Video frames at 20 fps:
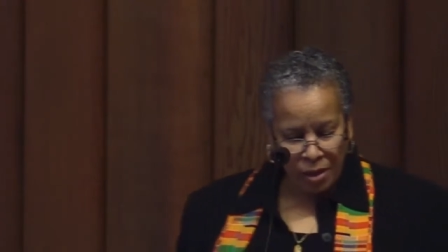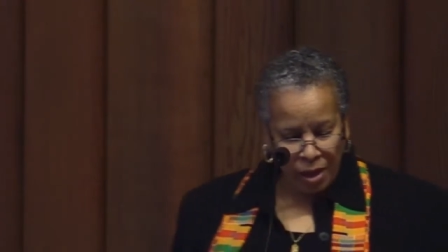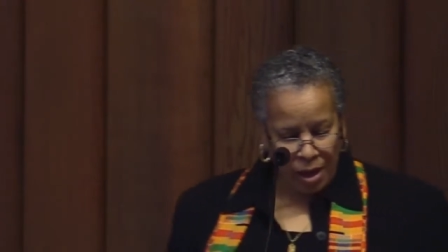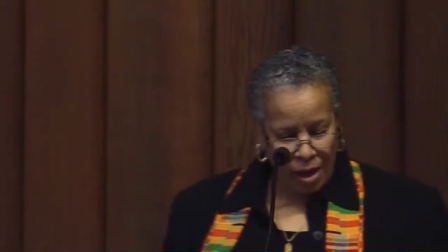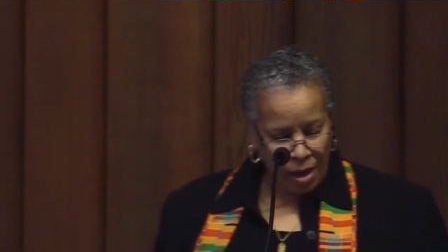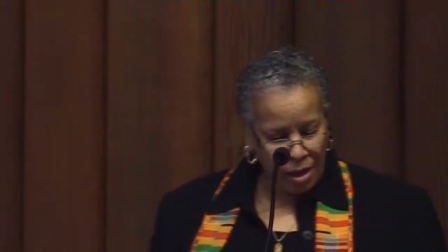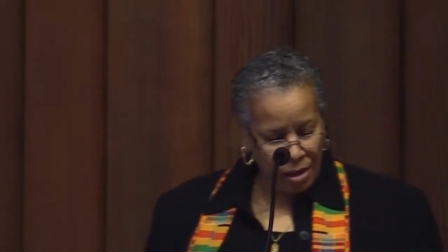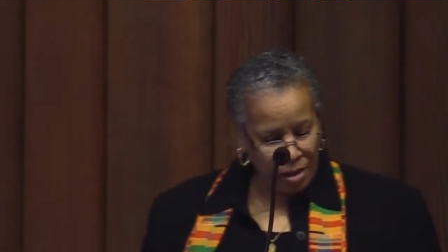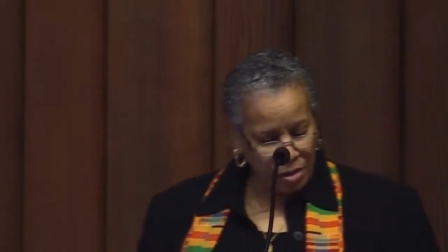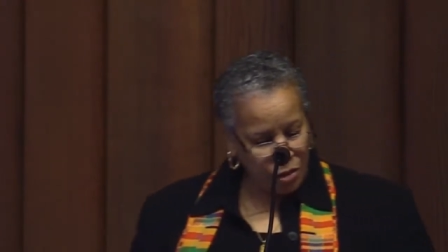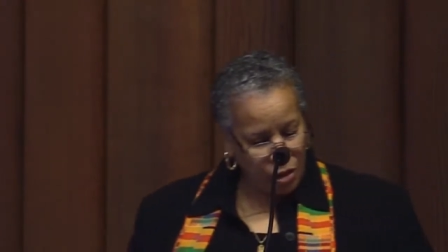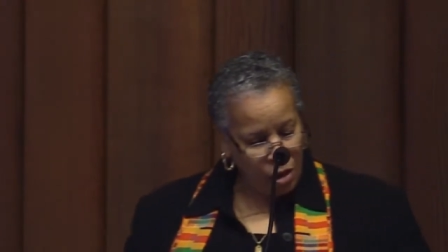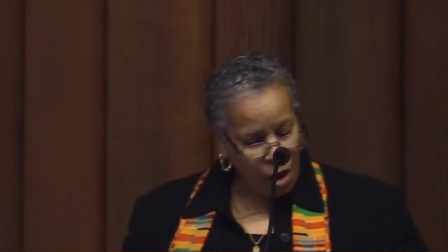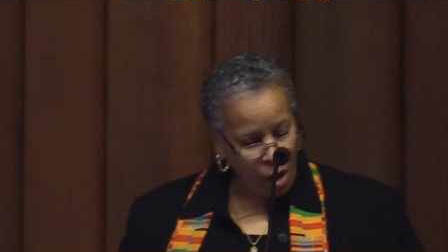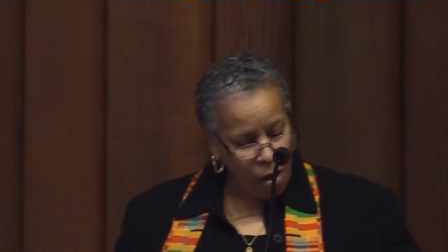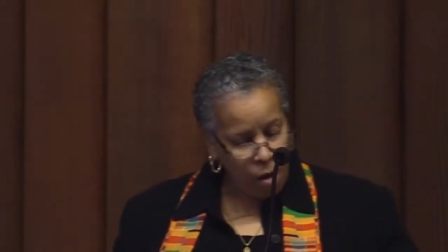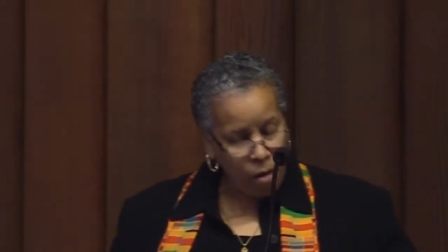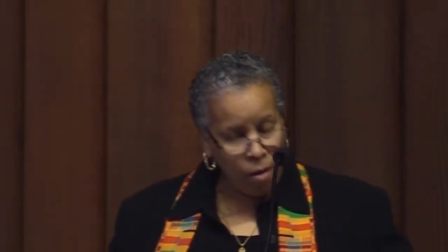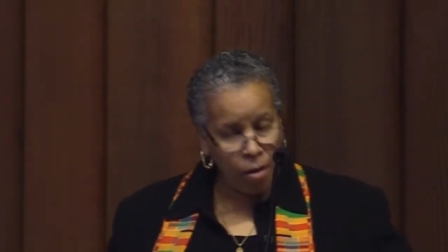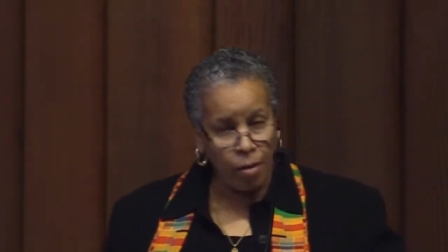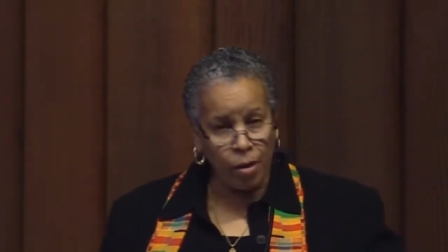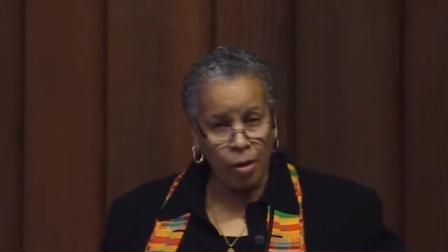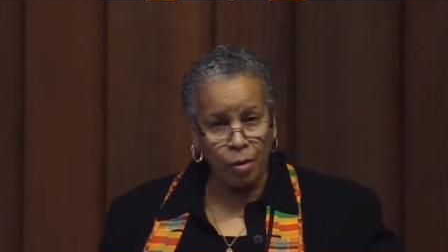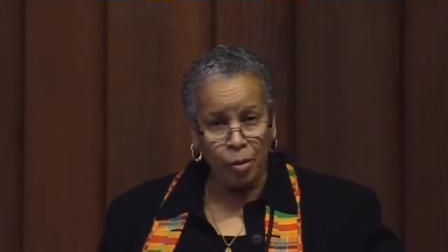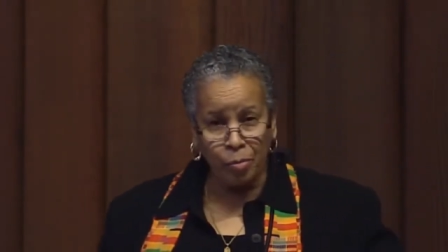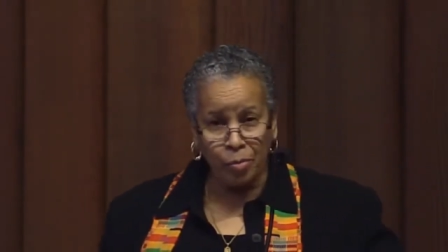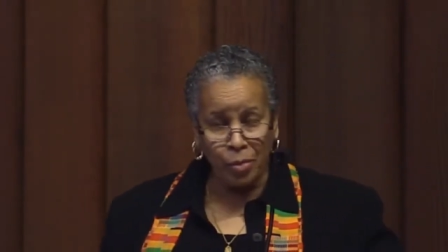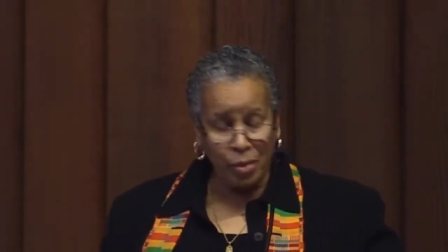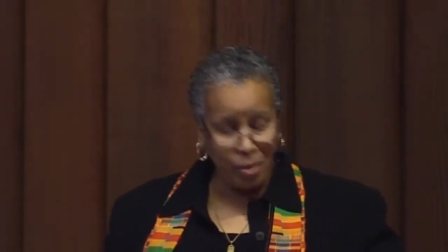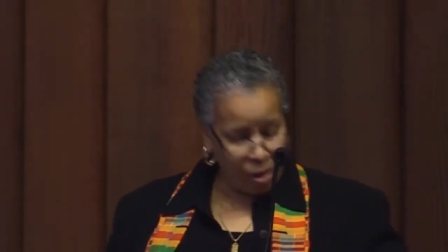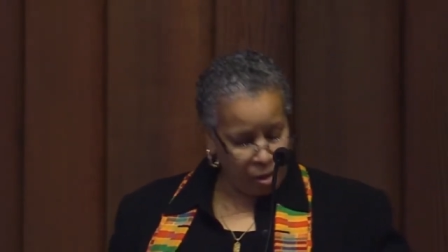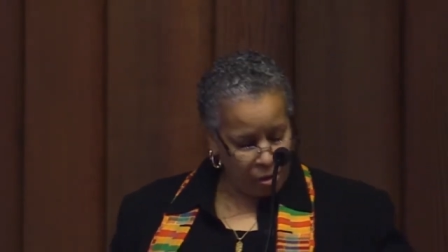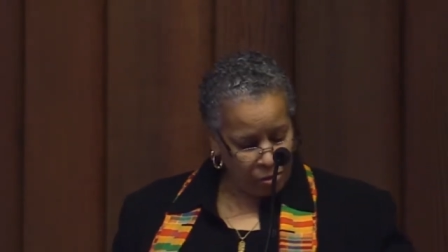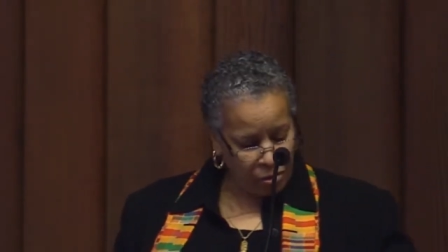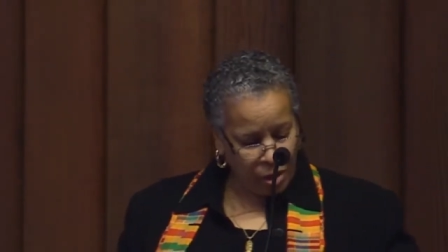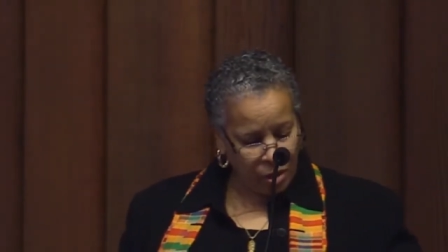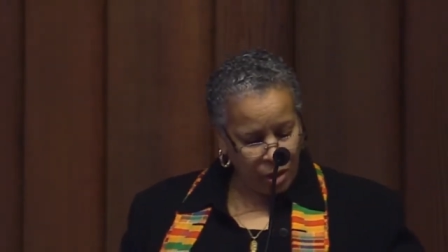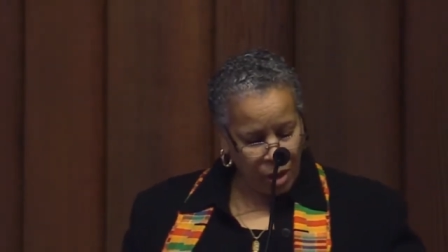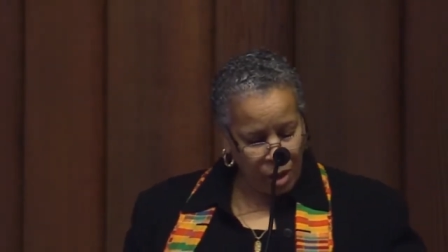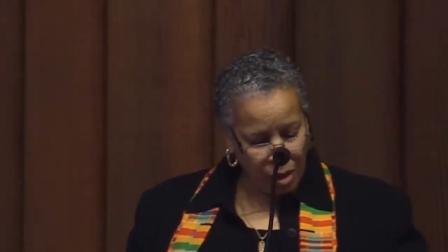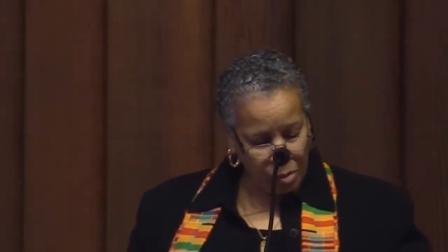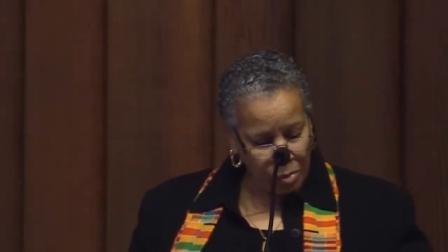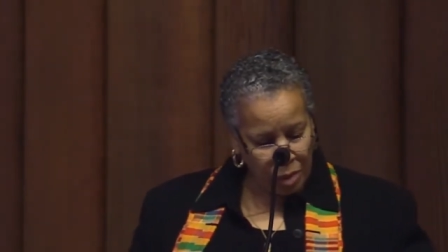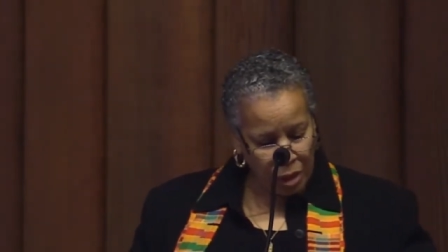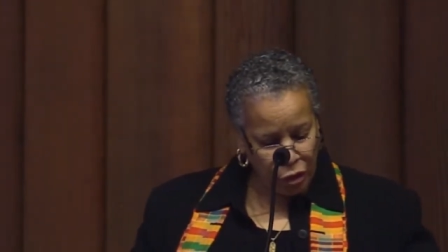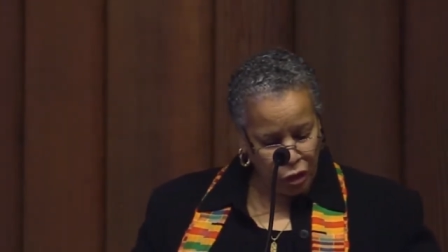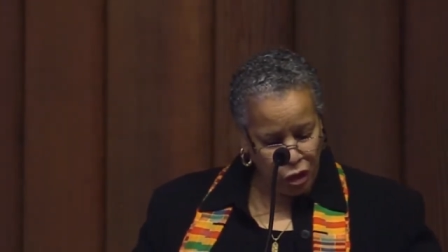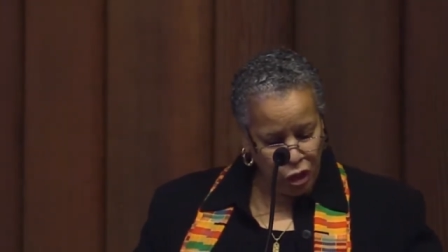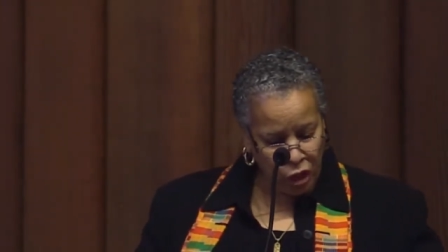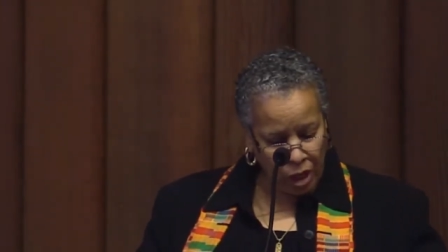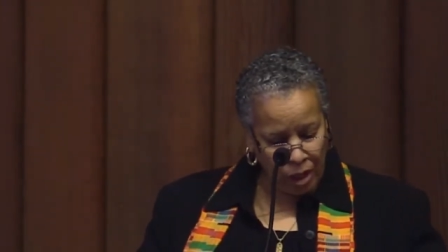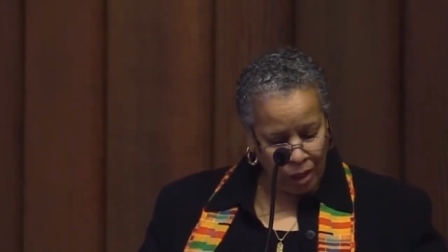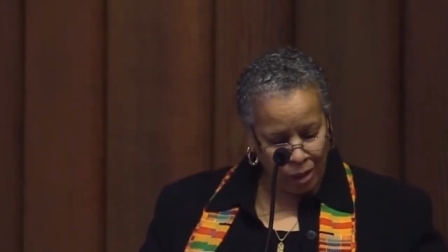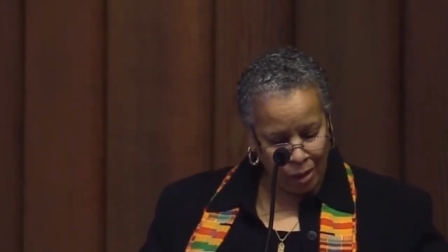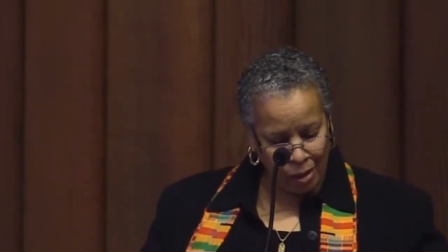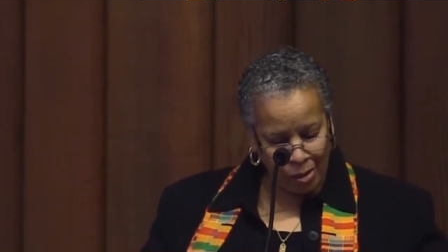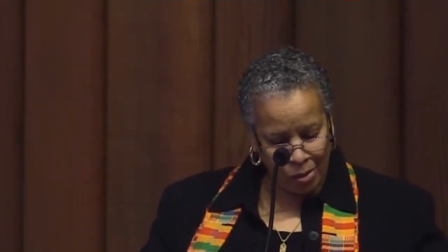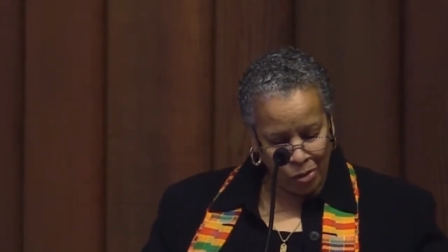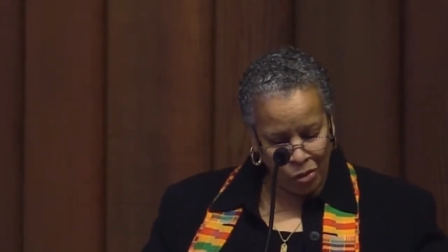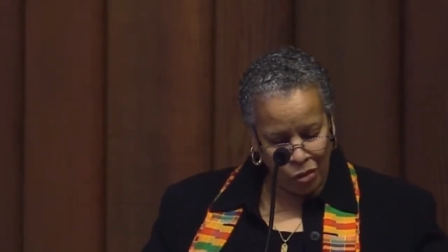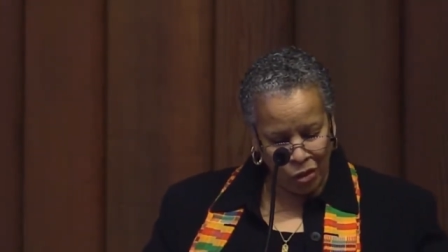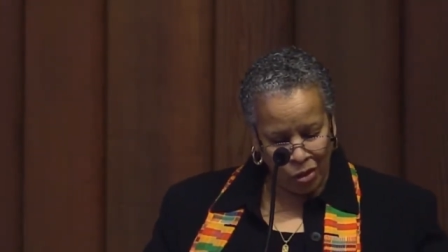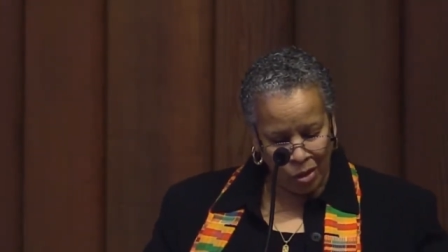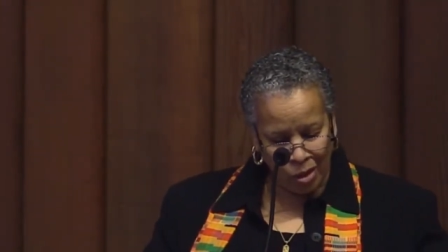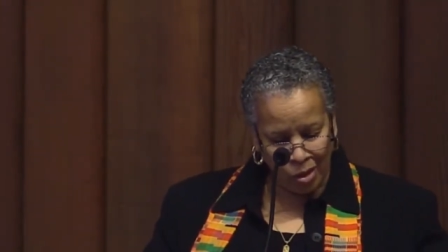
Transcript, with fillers: and harm of climate change.